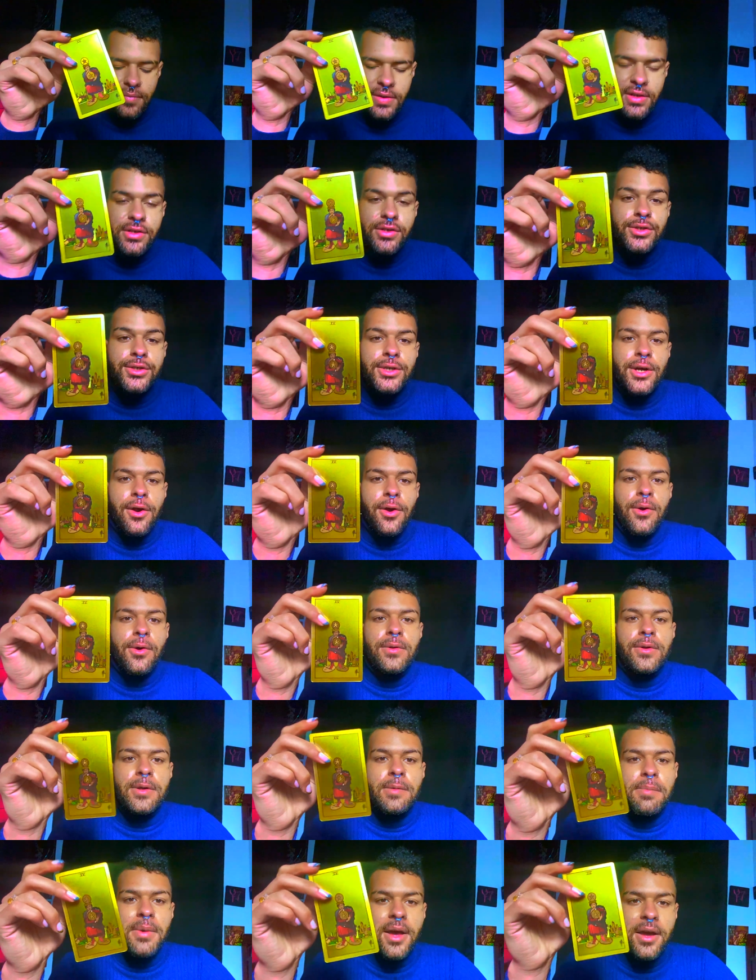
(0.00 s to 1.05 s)
you start
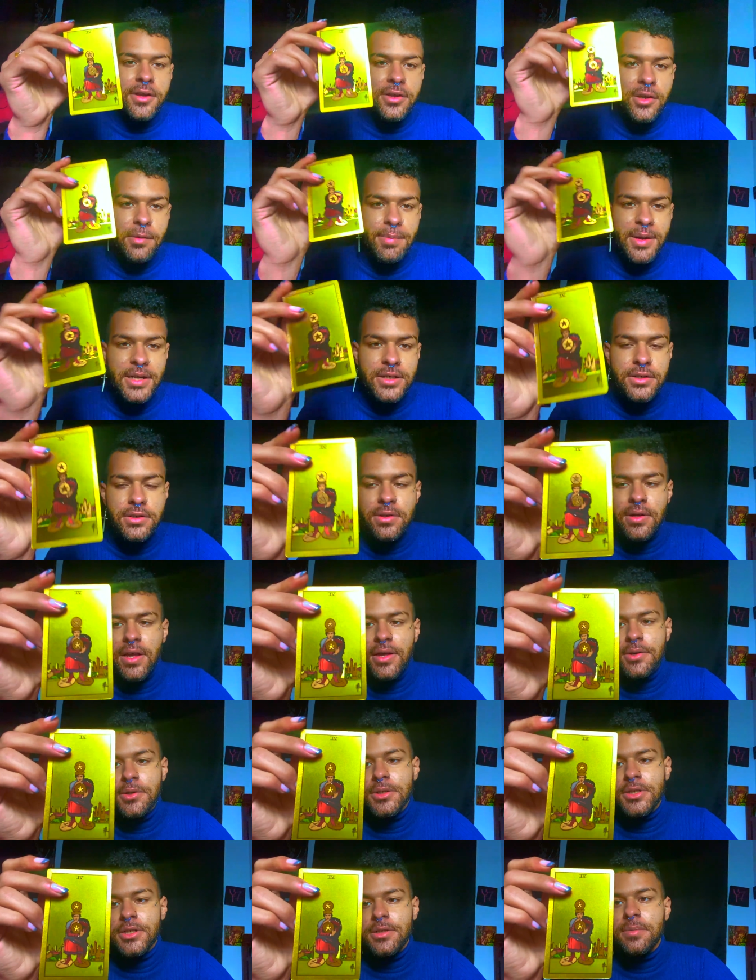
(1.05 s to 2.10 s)
holding back your pentacle
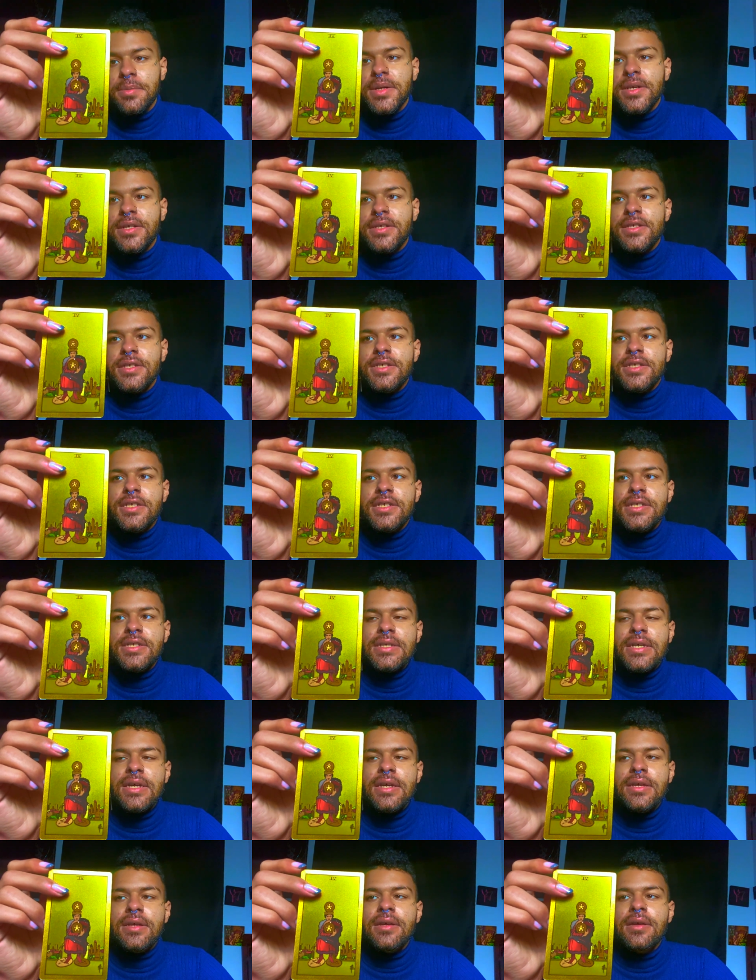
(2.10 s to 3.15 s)
energy because it's just
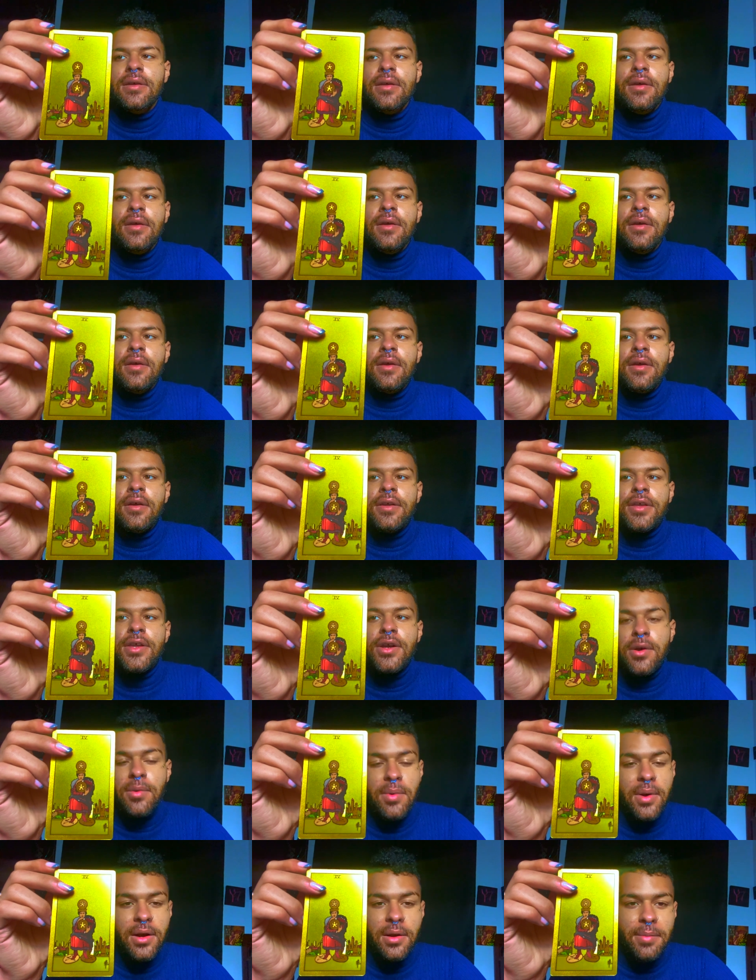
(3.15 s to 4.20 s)
like you
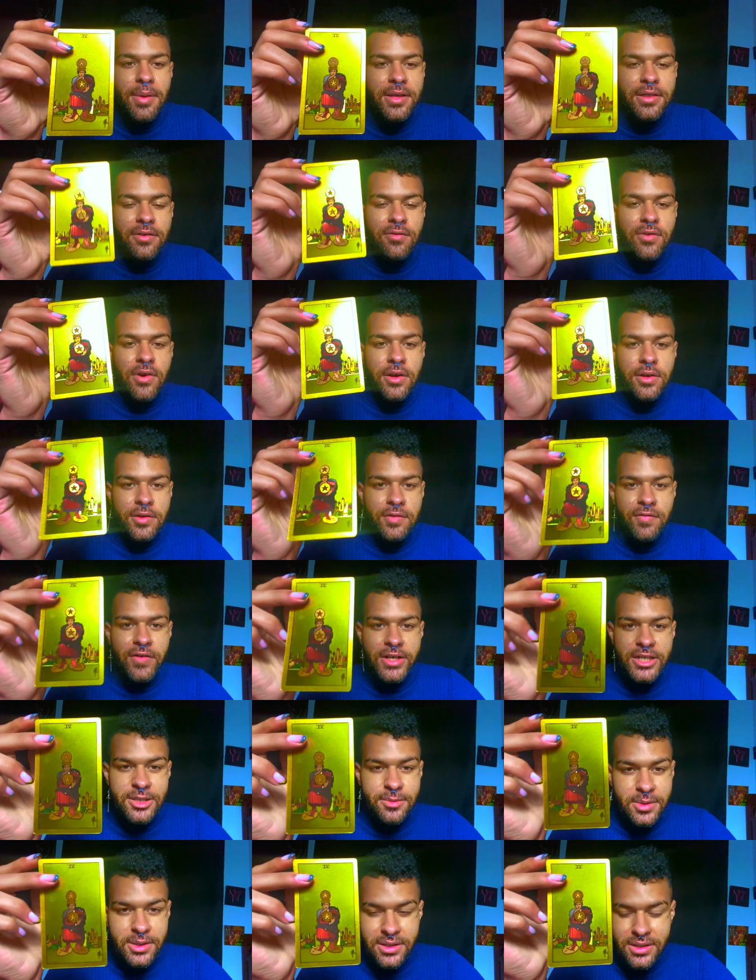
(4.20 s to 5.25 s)
don't want to make the wrong
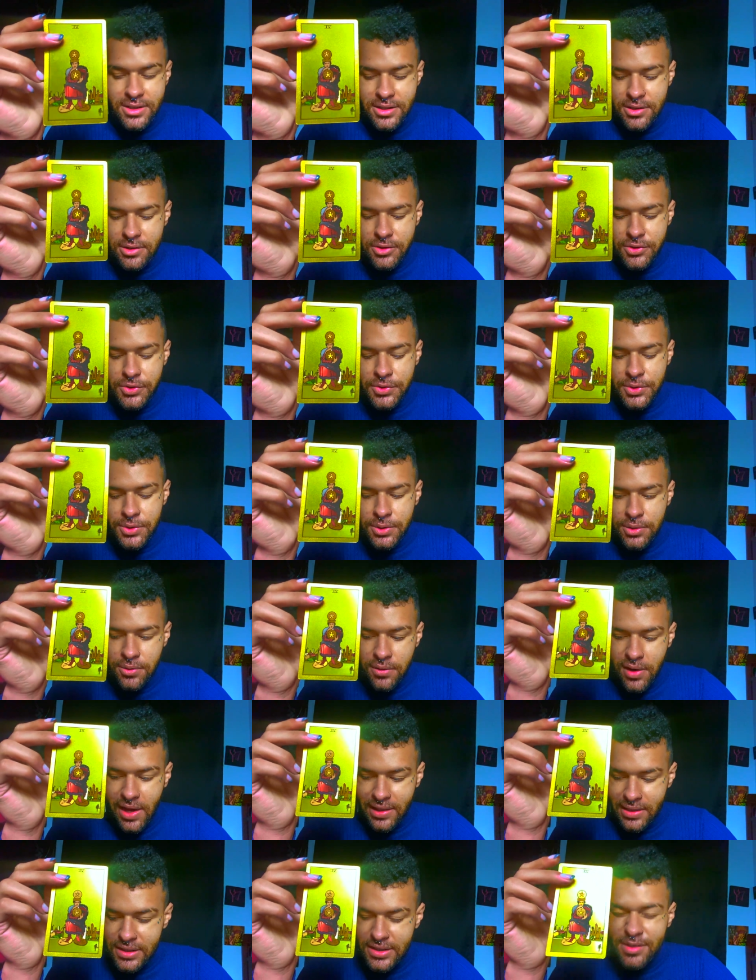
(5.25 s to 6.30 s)
investments and you're
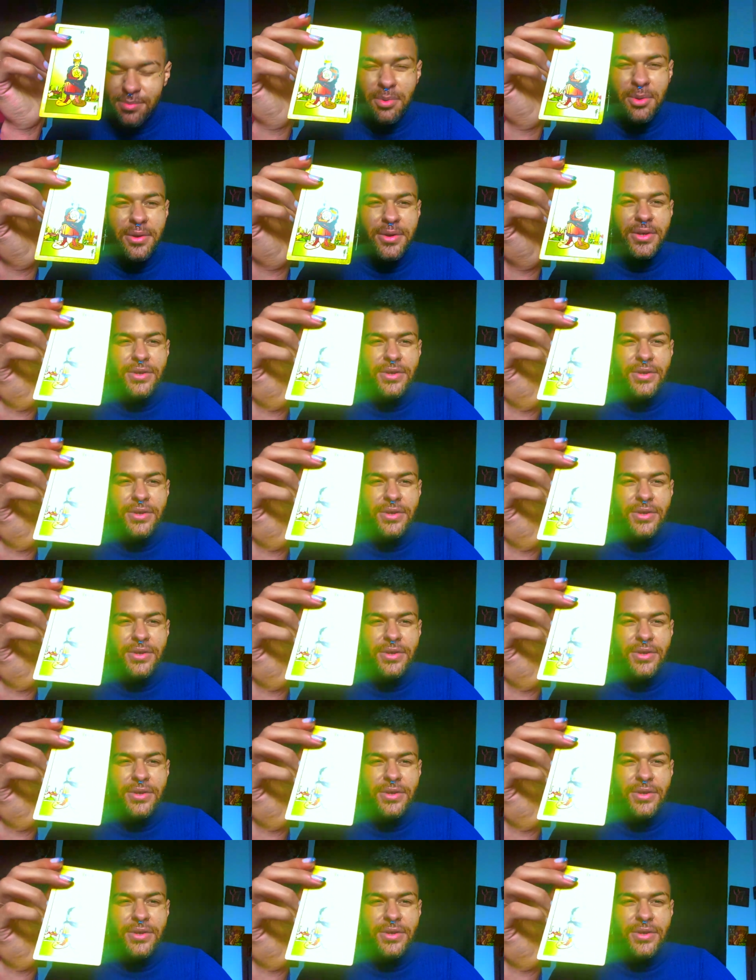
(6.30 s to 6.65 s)
at this point